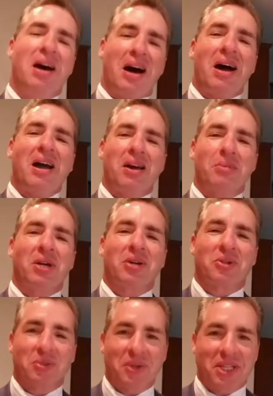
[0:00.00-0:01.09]
Hi, I'm
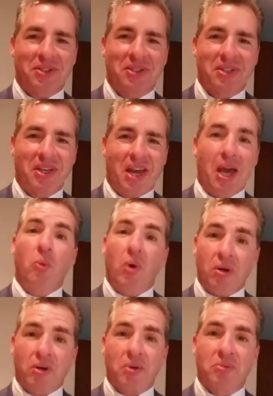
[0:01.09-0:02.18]
Eric DeRise, and
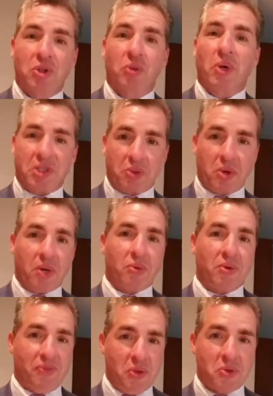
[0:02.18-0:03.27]
welcome to Restaurant
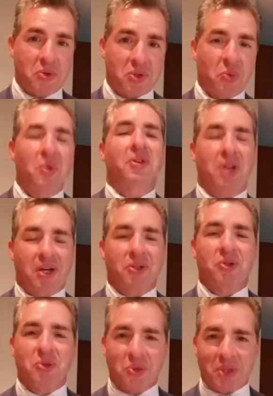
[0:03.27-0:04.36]
Reviews with
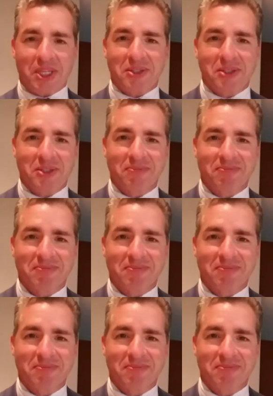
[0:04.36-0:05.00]
Dr. DeRise.